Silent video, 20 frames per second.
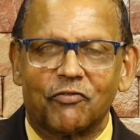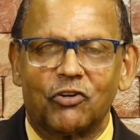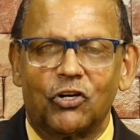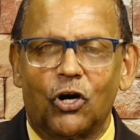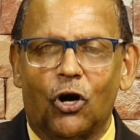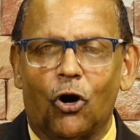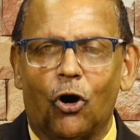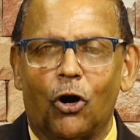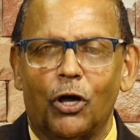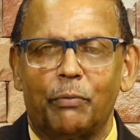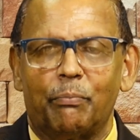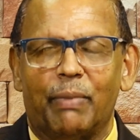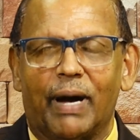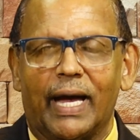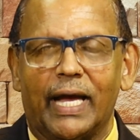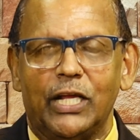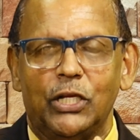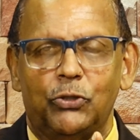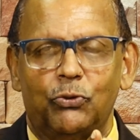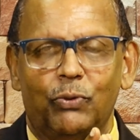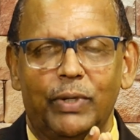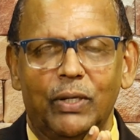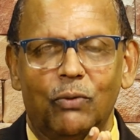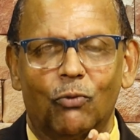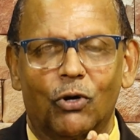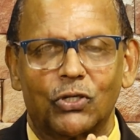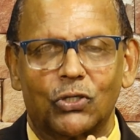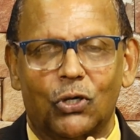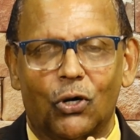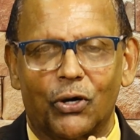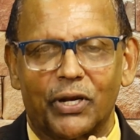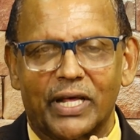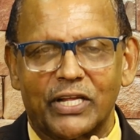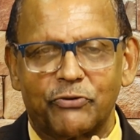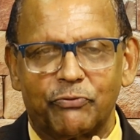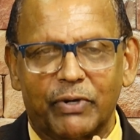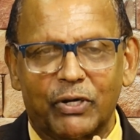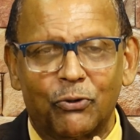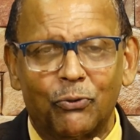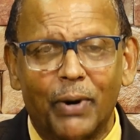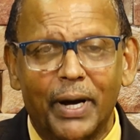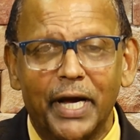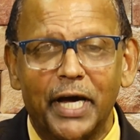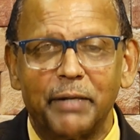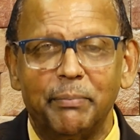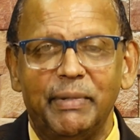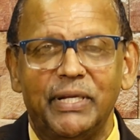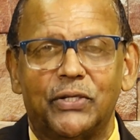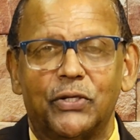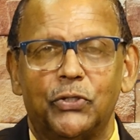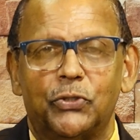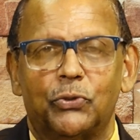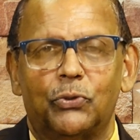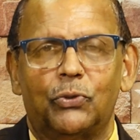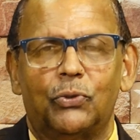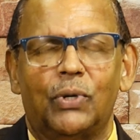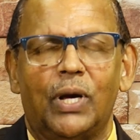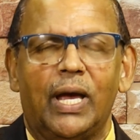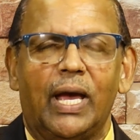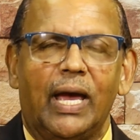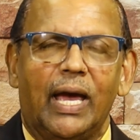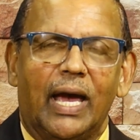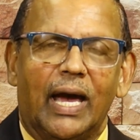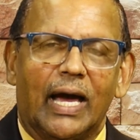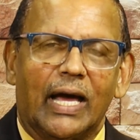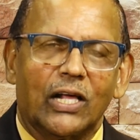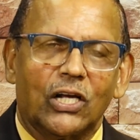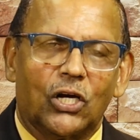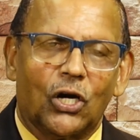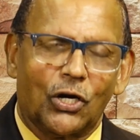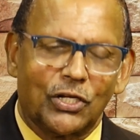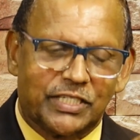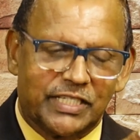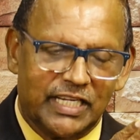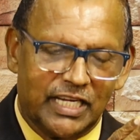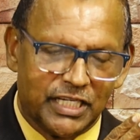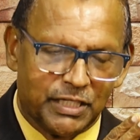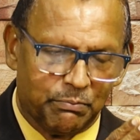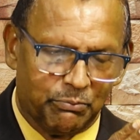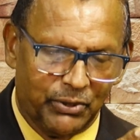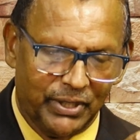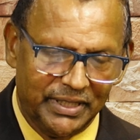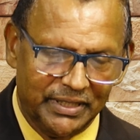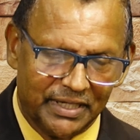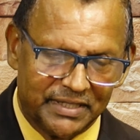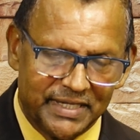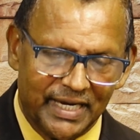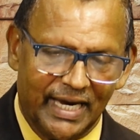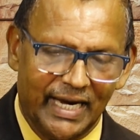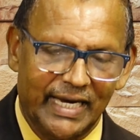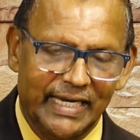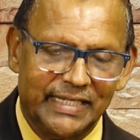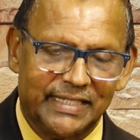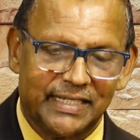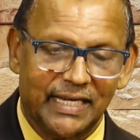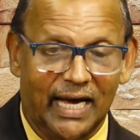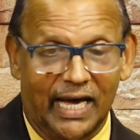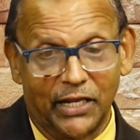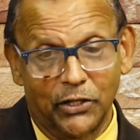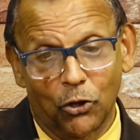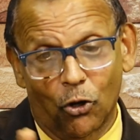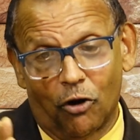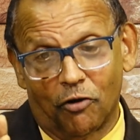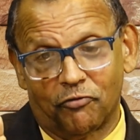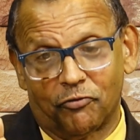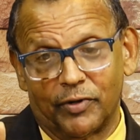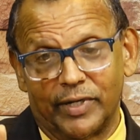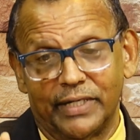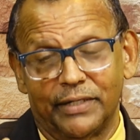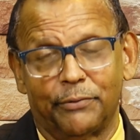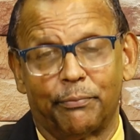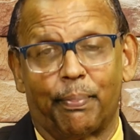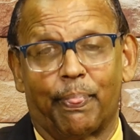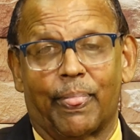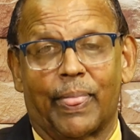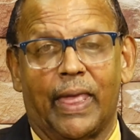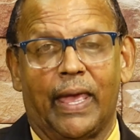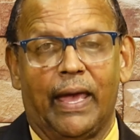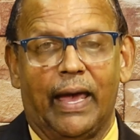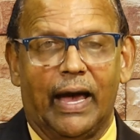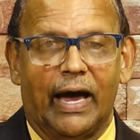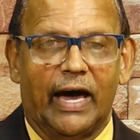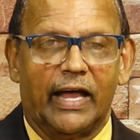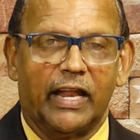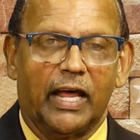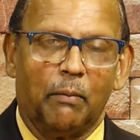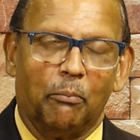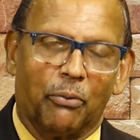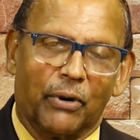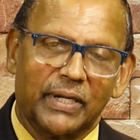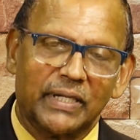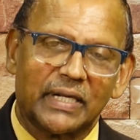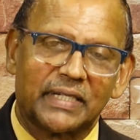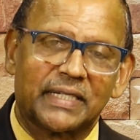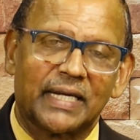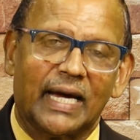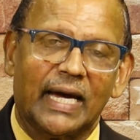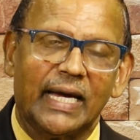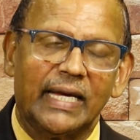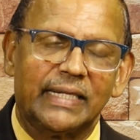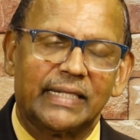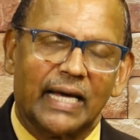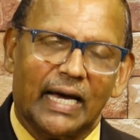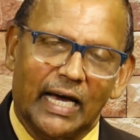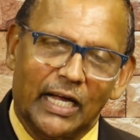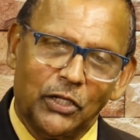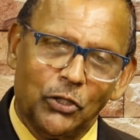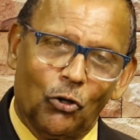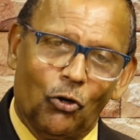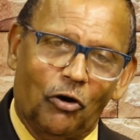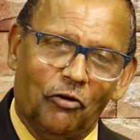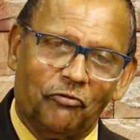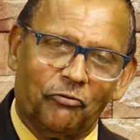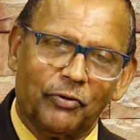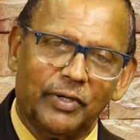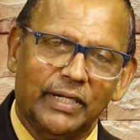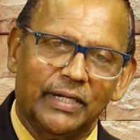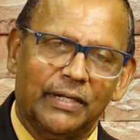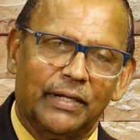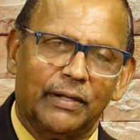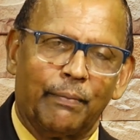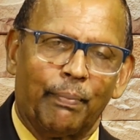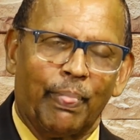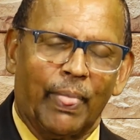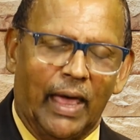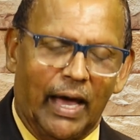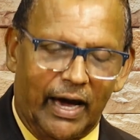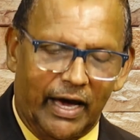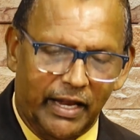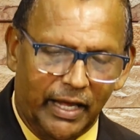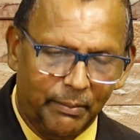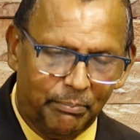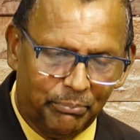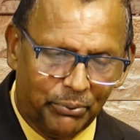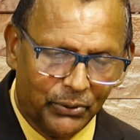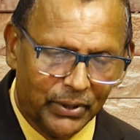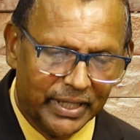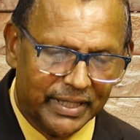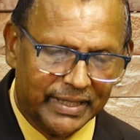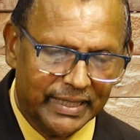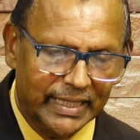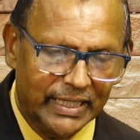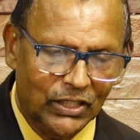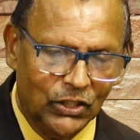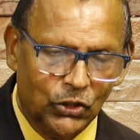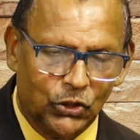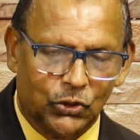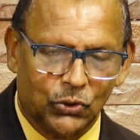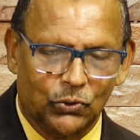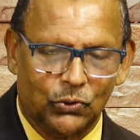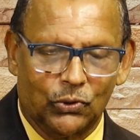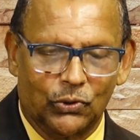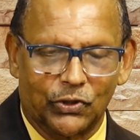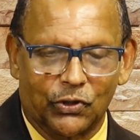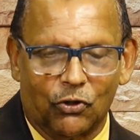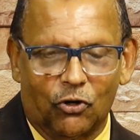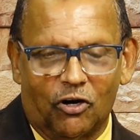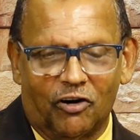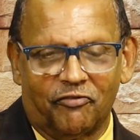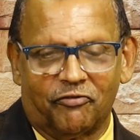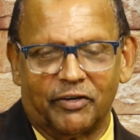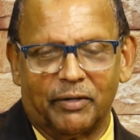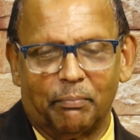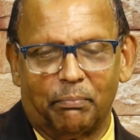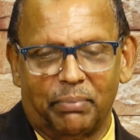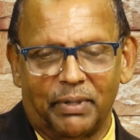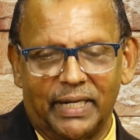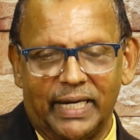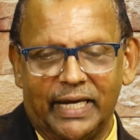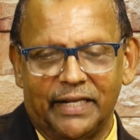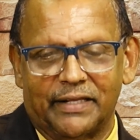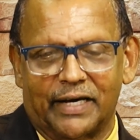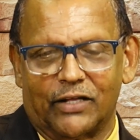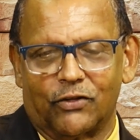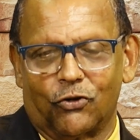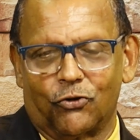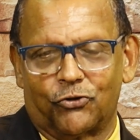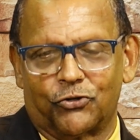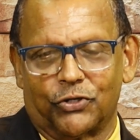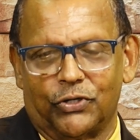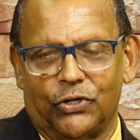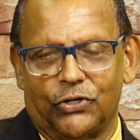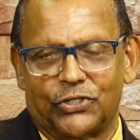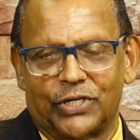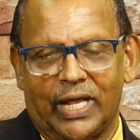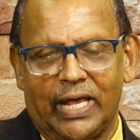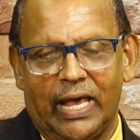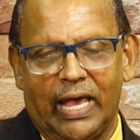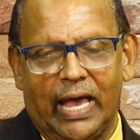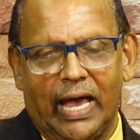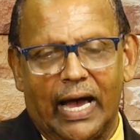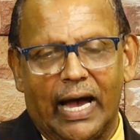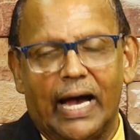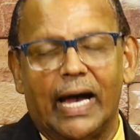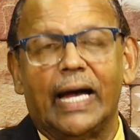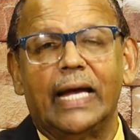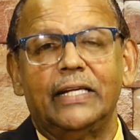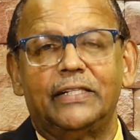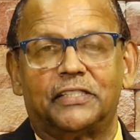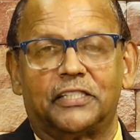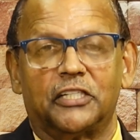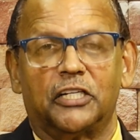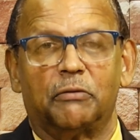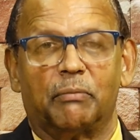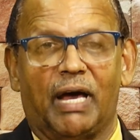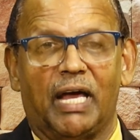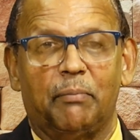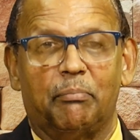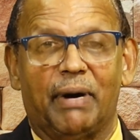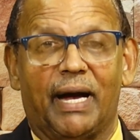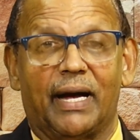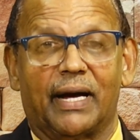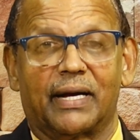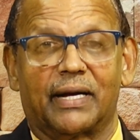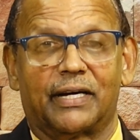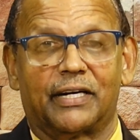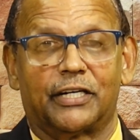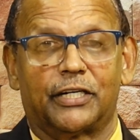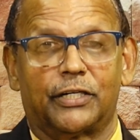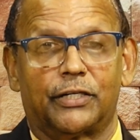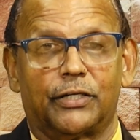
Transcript: of God by doing what God has required me to do. And God says, bring the tithe and the offering. And I bring the tithe and the offering. And I put it into the offering plate at the church. I turn my back.